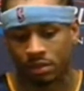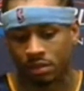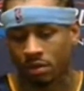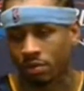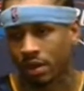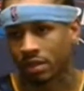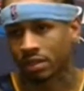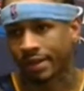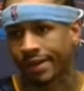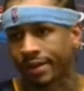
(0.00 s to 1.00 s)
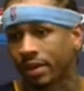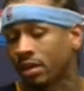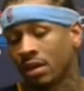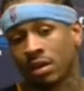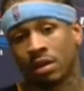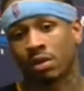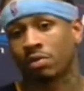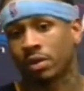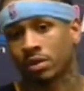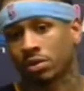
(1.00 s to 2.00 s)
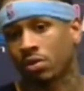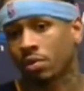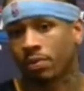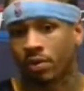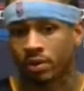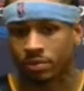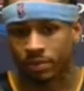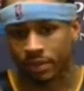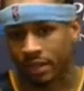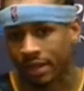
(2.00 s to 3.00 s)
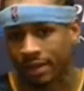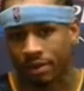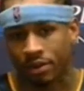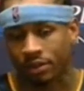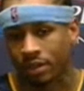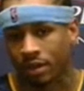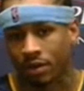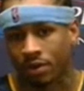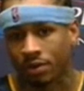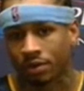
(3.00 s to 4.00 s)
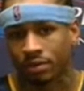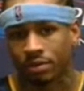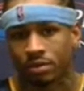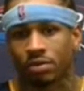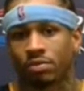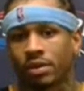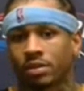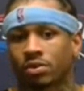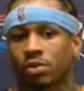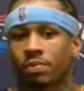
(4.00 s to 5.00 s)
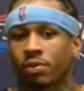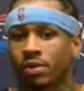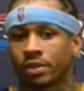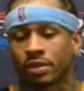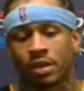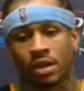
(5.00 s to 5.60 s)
You know, we understand that we can score points. Been saying that all year long. You know, we can score points.